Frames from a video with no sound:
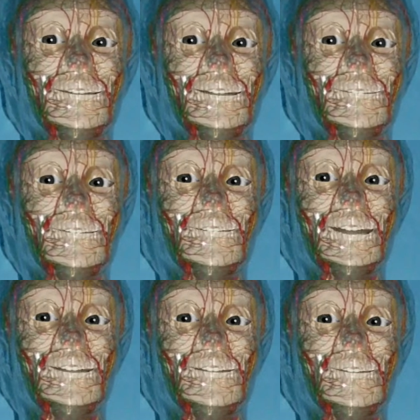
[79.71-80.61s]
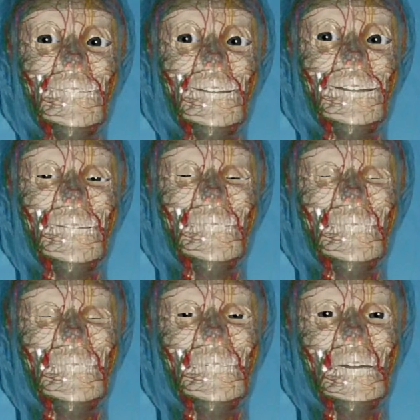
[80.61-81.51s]
But before I tell you,
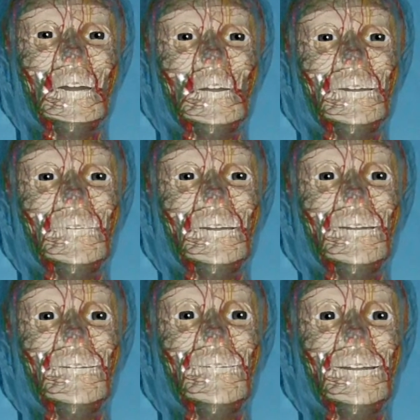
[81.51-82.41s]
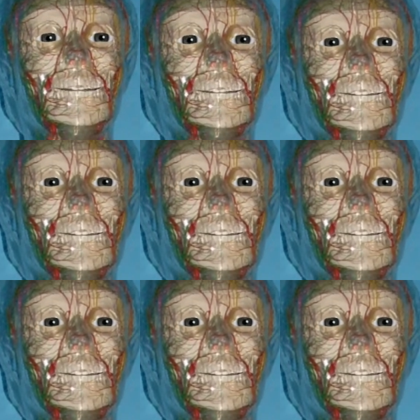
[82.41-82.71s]
I want you to do